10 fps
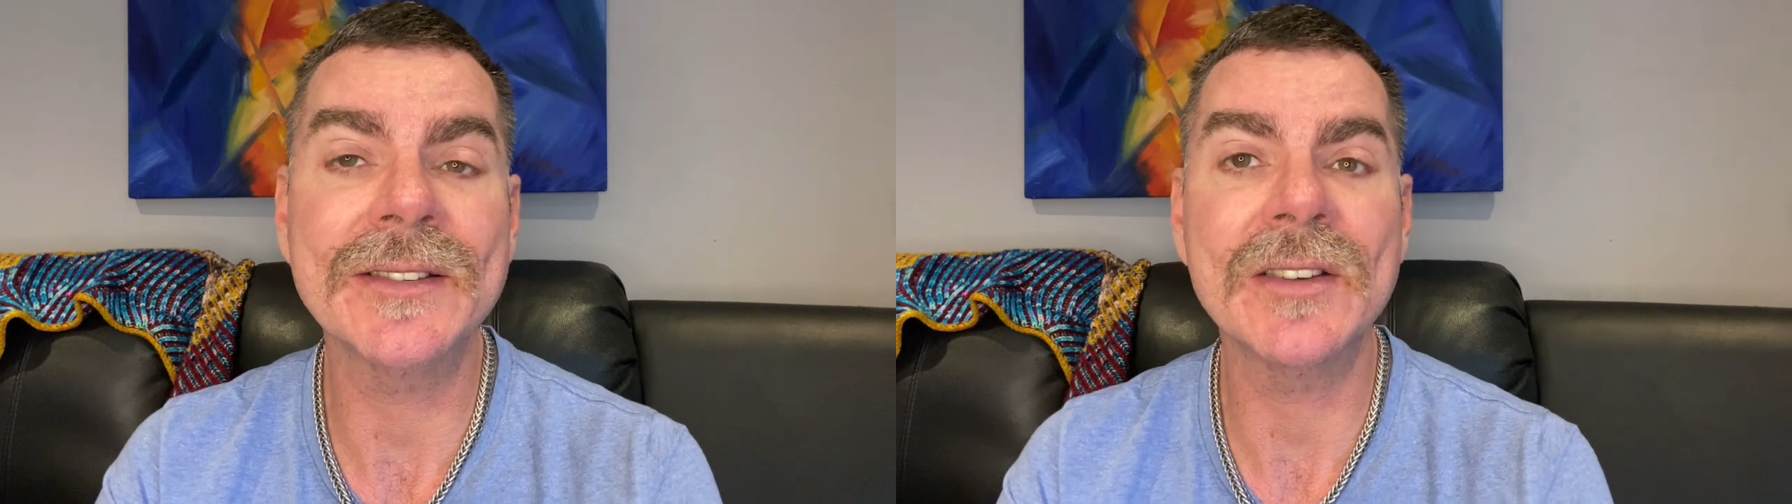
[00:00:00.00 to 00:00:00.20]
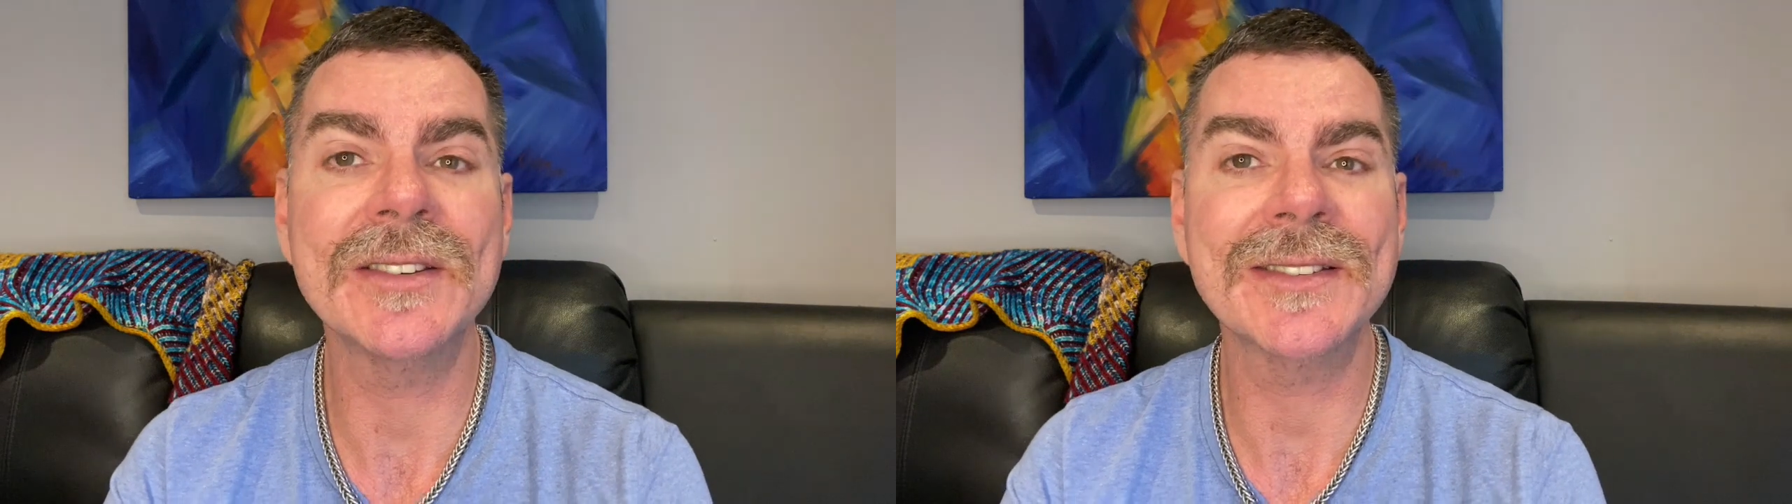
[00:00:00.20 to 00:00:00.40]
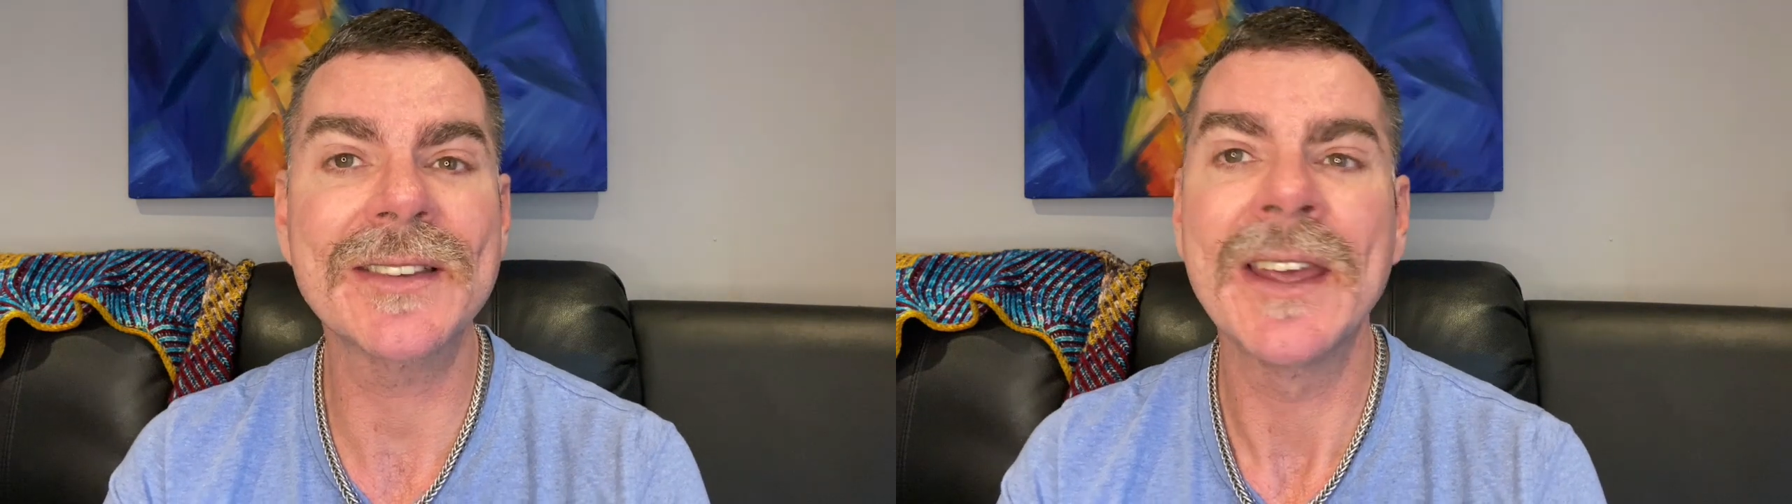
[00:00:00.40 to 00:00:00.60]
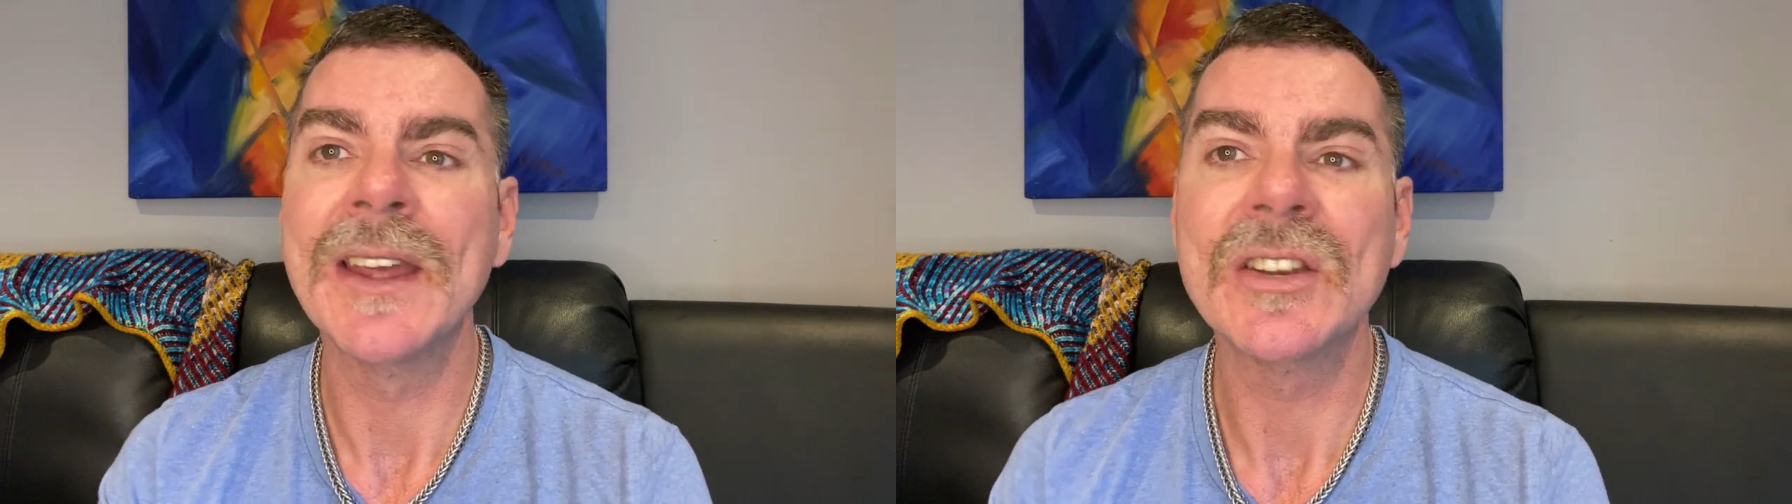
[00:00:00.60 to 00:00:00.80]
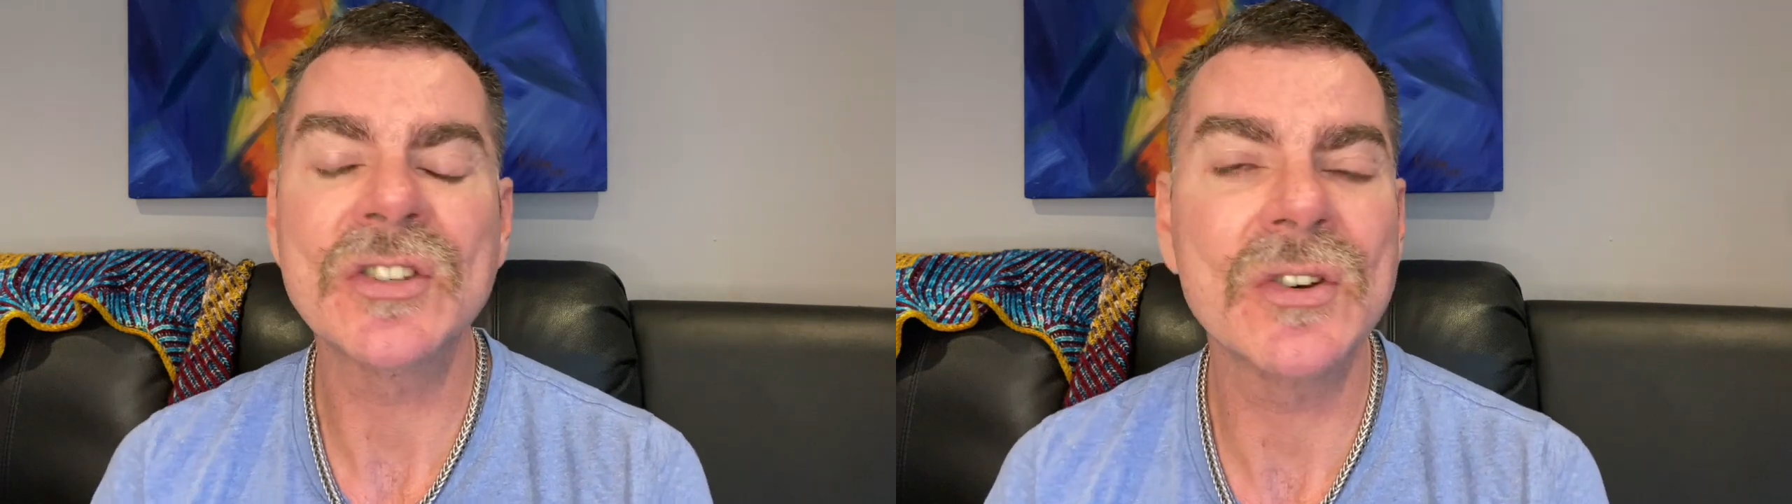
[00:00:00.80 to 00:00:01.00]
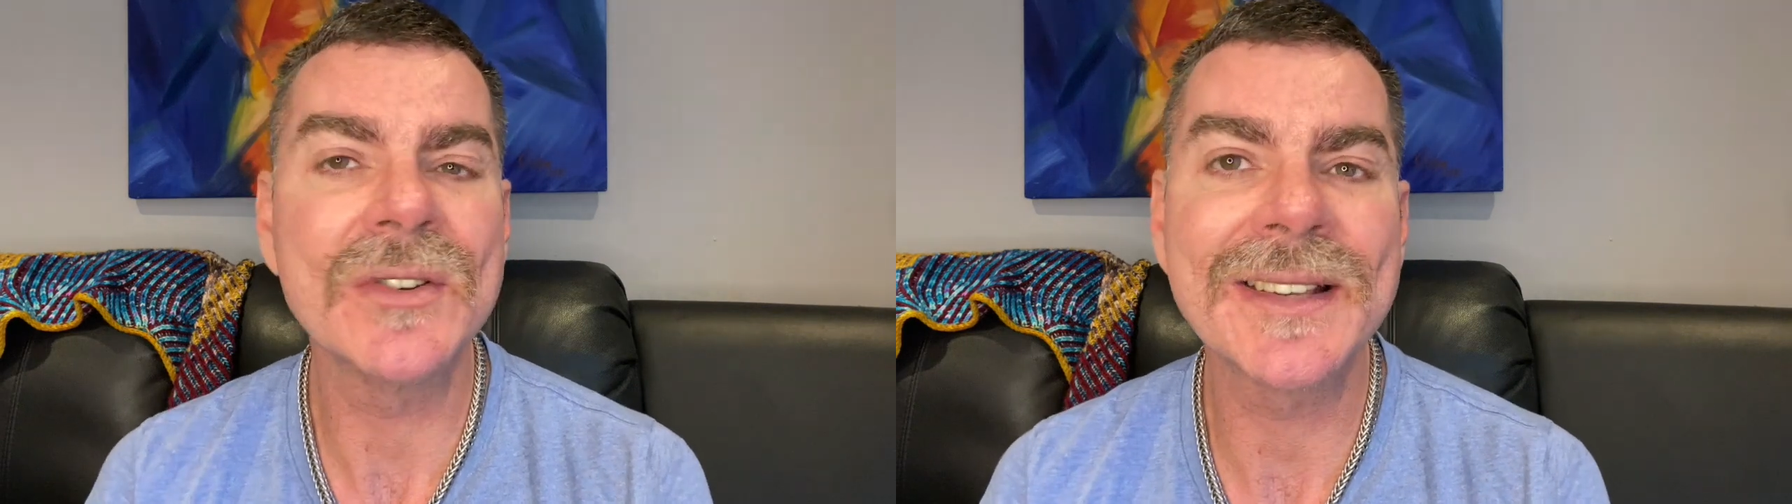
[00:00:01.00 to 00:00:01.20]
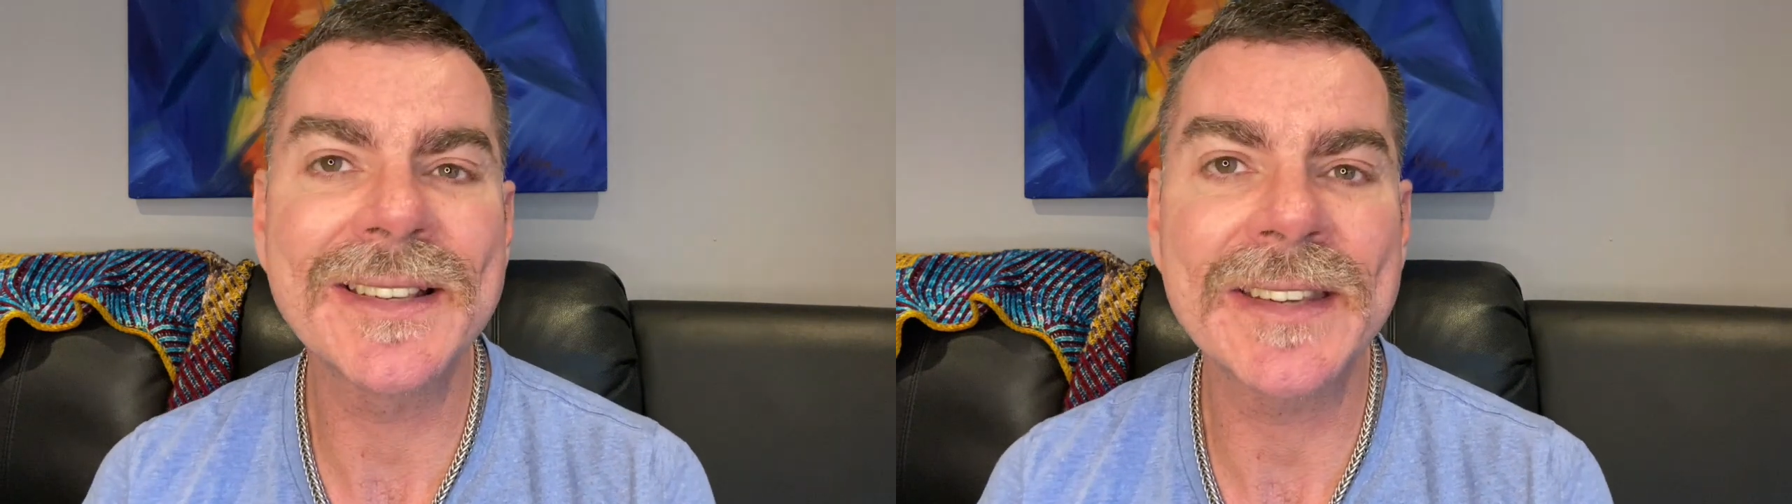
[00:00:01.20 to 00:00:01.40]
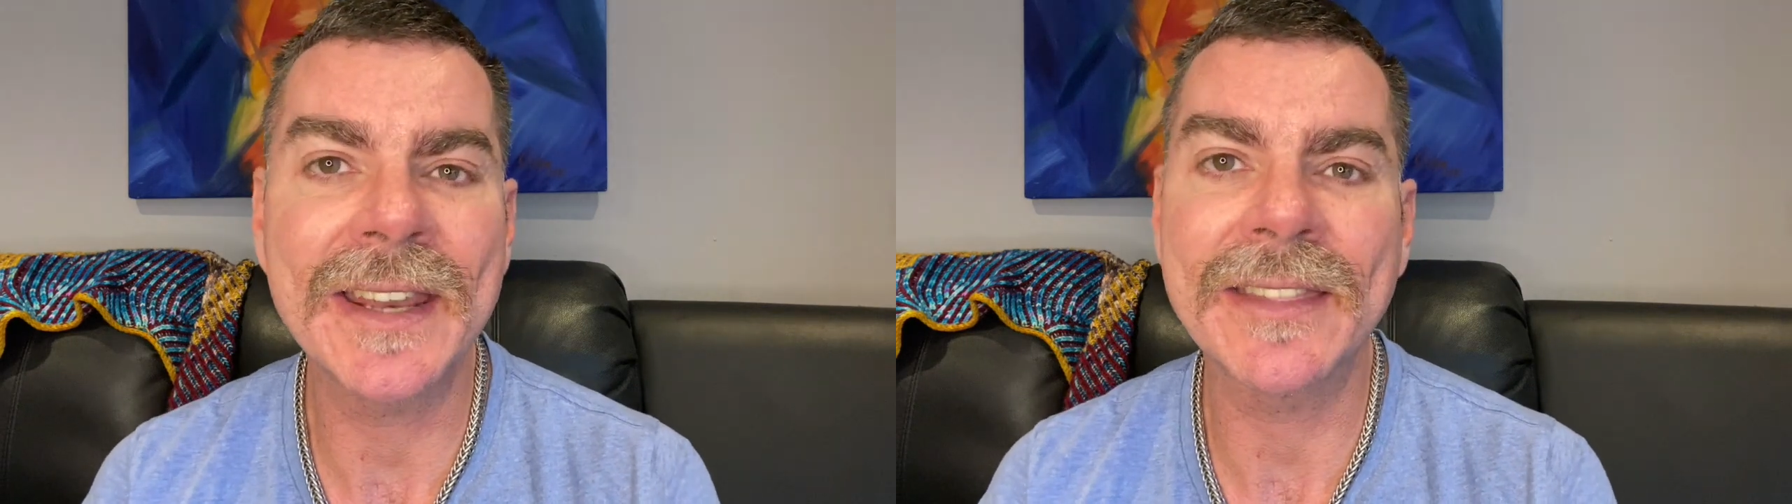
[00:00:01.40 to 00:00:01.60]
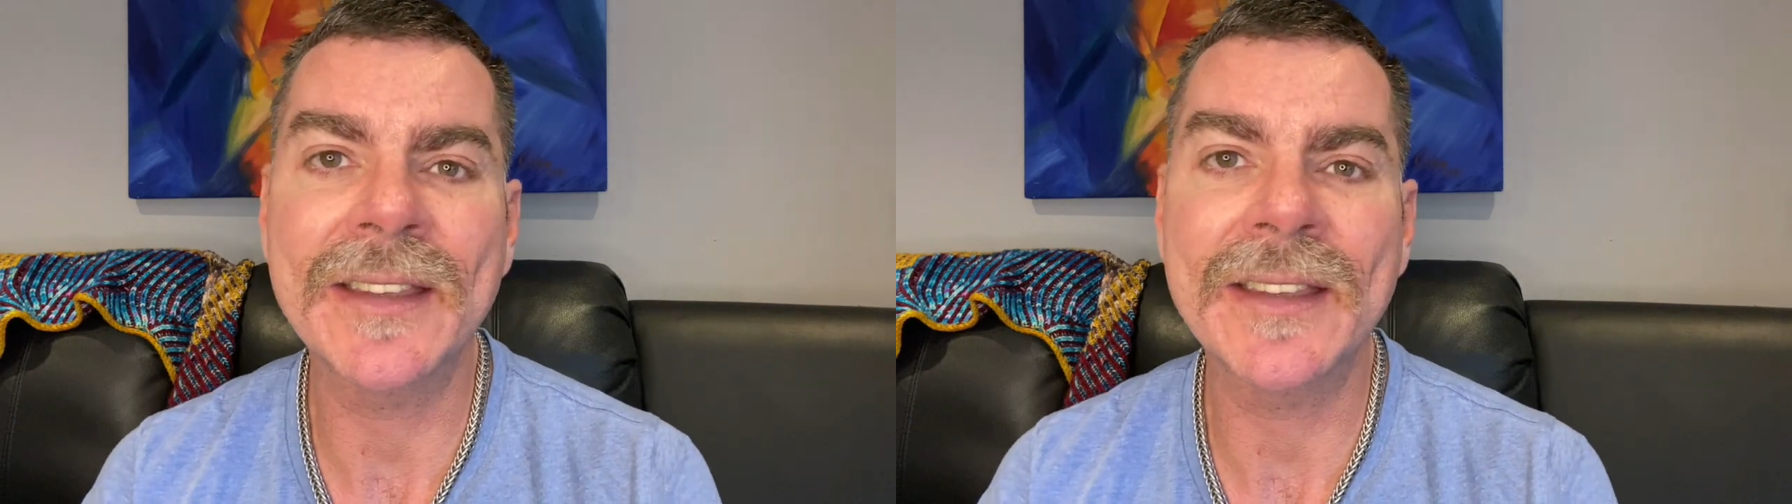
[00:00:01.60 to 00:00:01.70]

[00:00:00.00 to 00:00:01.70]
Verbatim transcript: So just choose a scent